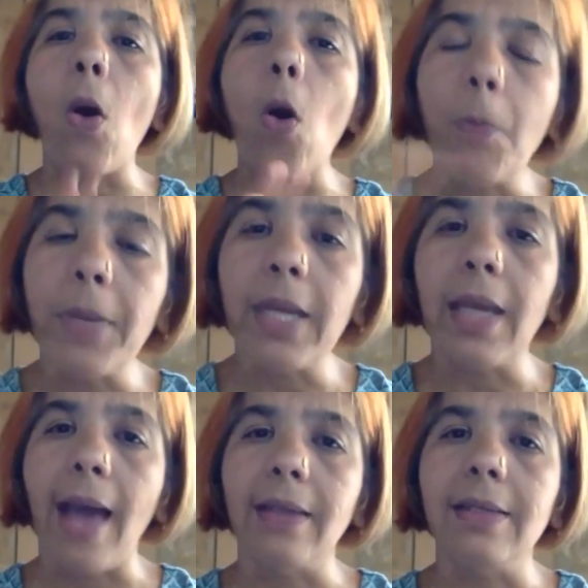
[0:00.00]
opening
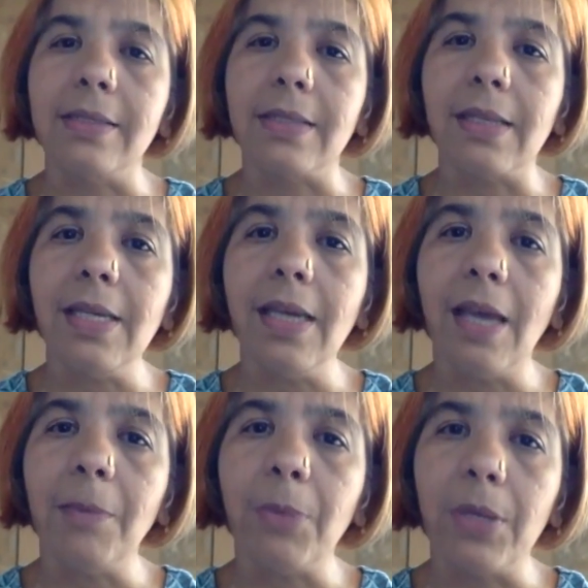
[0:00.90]
analytically
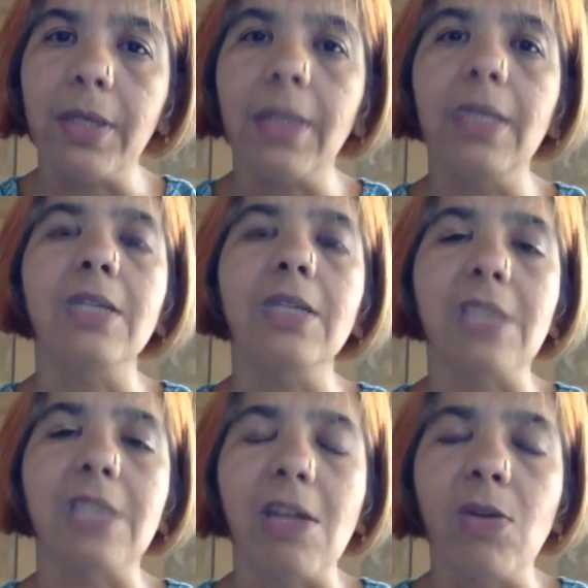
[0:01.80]
and politically a
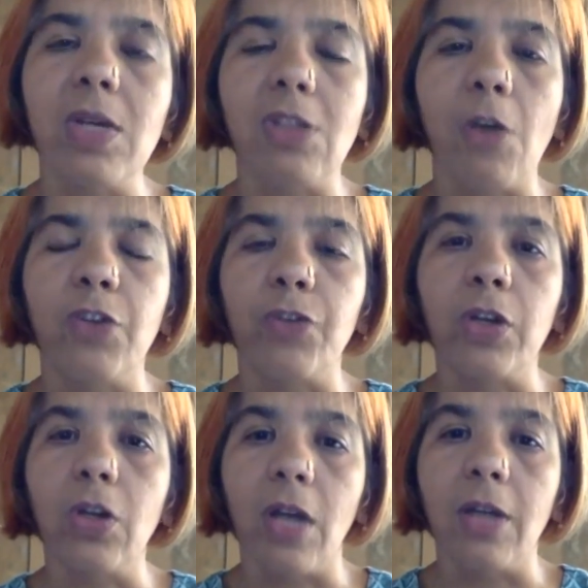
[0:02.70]
series of
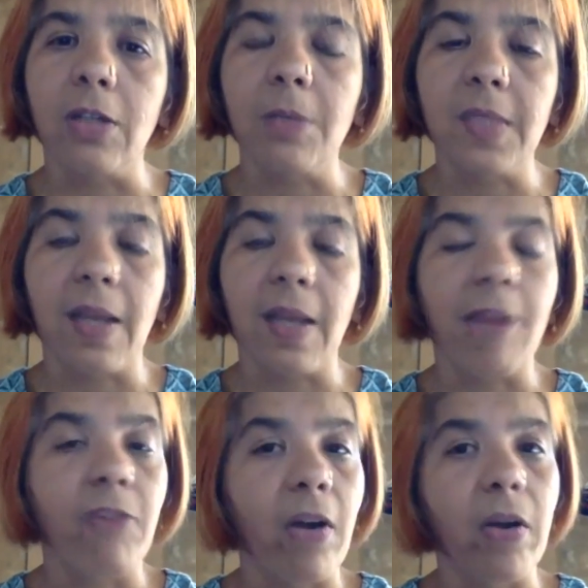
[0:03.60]
different conundrums that are
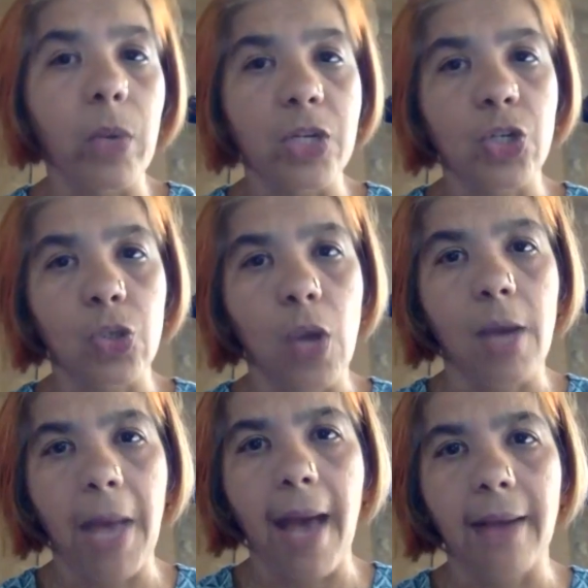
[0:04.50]
very rich to
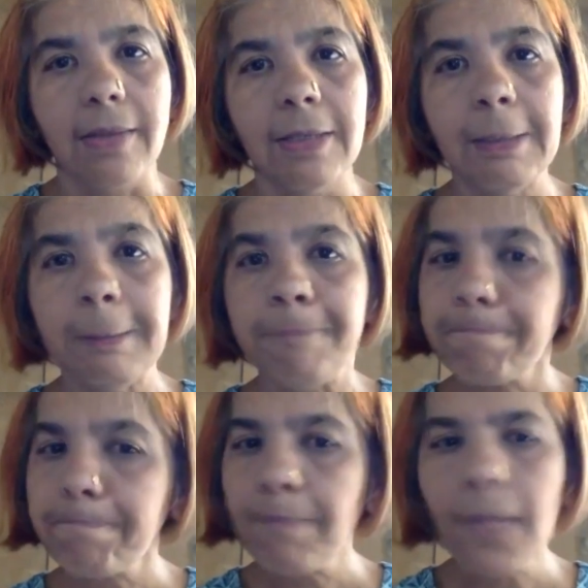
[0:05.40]
unpack.
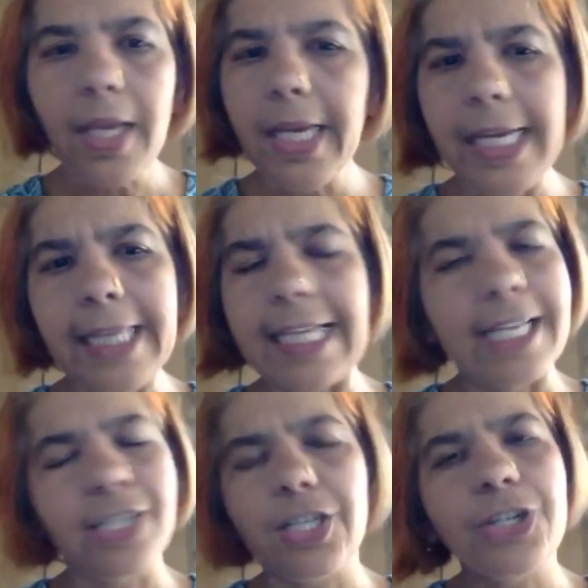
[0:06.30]
In the
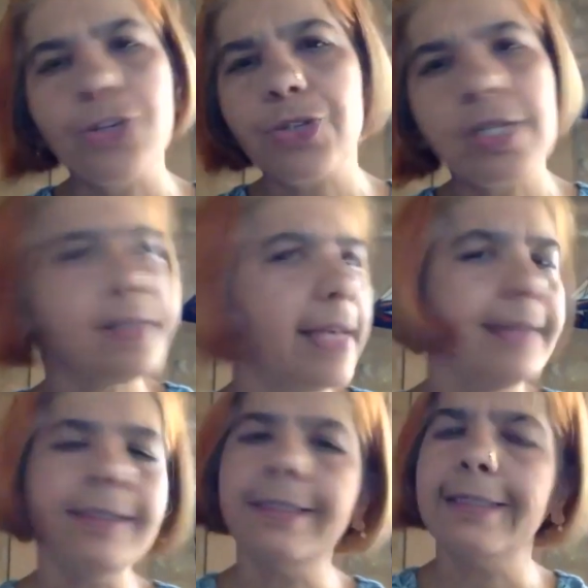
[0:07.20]
institutional sense,